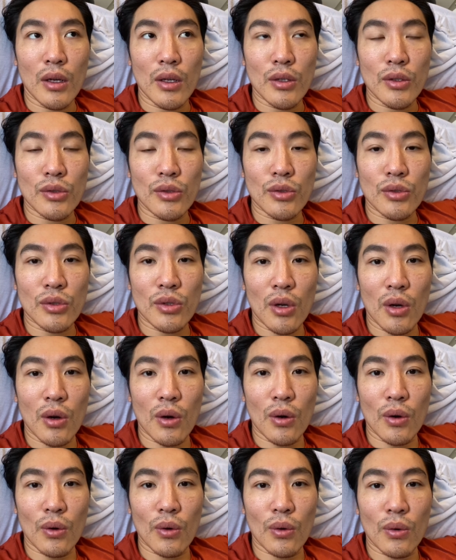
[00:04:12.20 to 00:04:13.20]

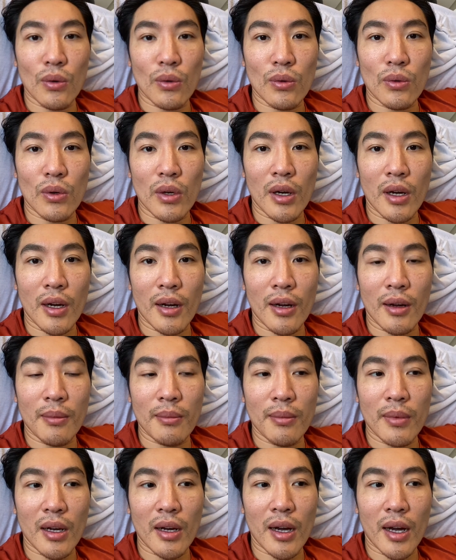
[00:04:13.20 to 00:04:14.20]
So
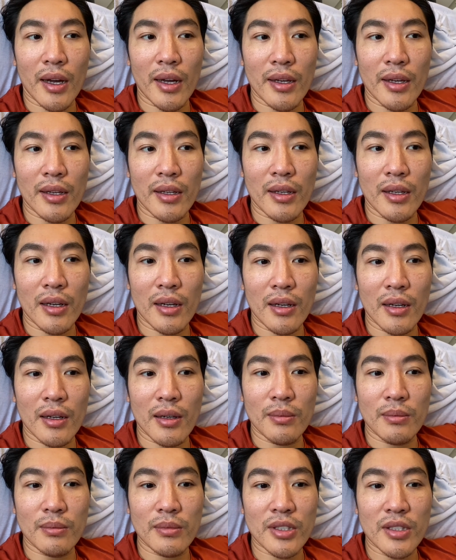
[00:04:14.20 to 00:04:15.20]
I
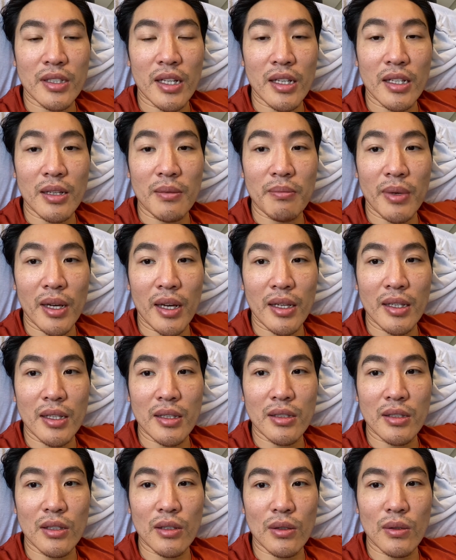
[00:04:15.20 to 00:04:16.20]
stayed in bed
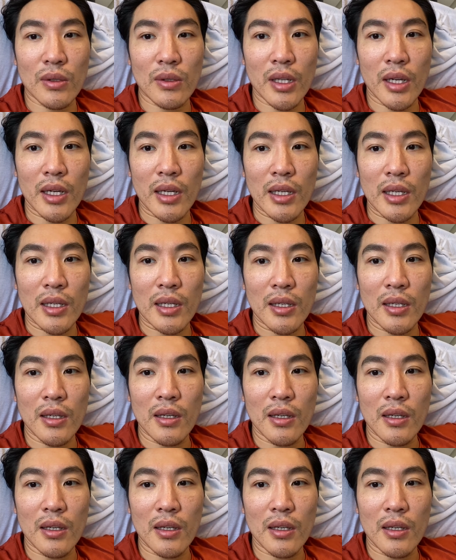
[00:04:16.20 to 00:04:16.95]
until like